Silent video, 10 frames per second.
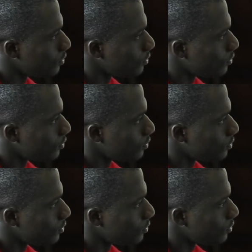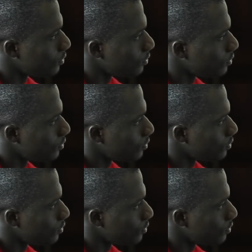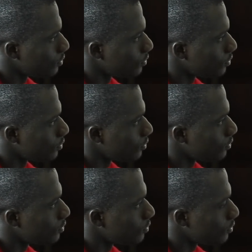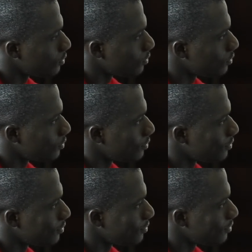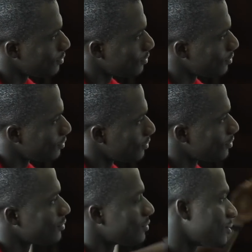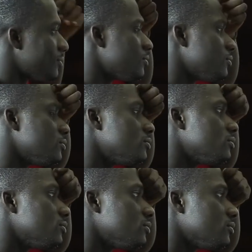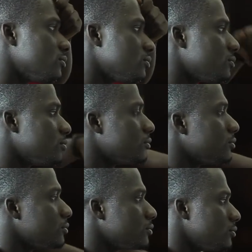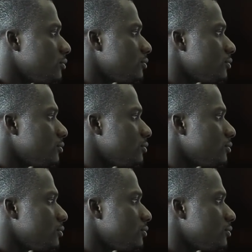(silent)